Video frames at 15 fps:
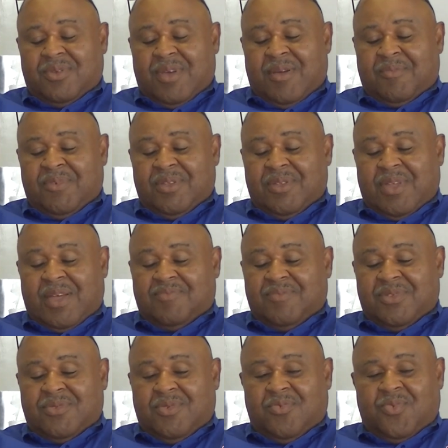I mean,
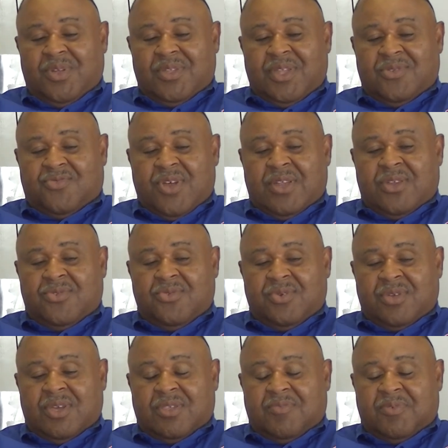you know, what they try to do
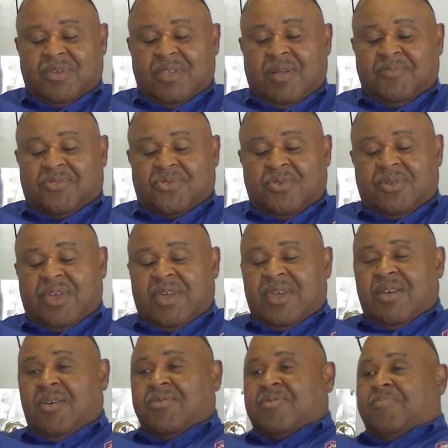against, because I'm sure they
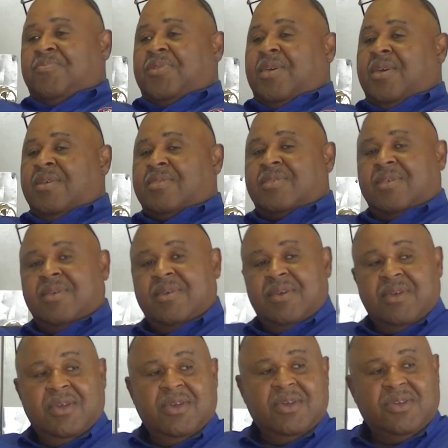held some things,
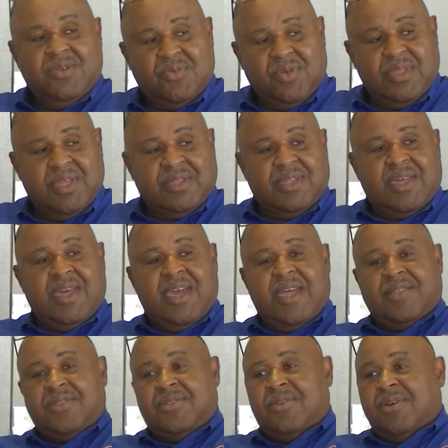you know, that they
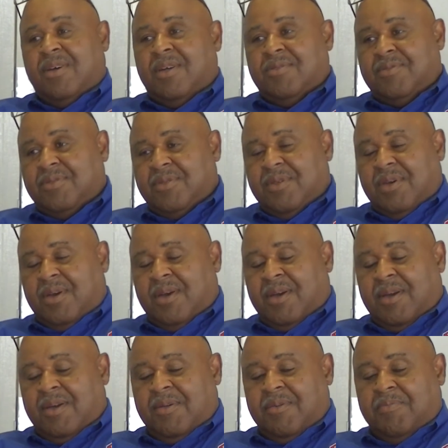hadn't done
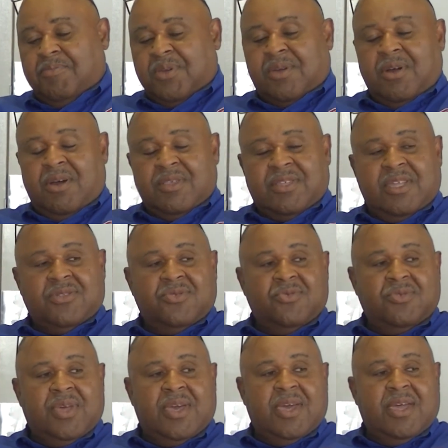because they
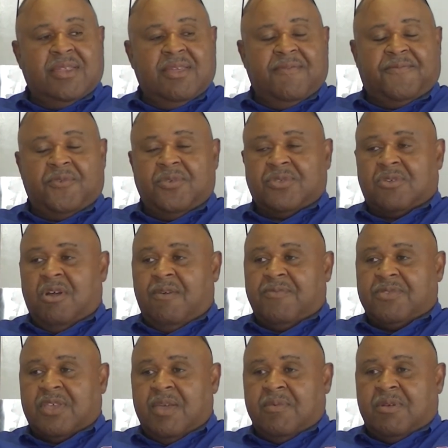knew they had their first
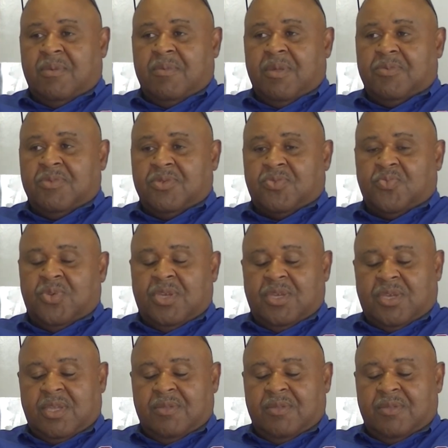conference game coming up this week.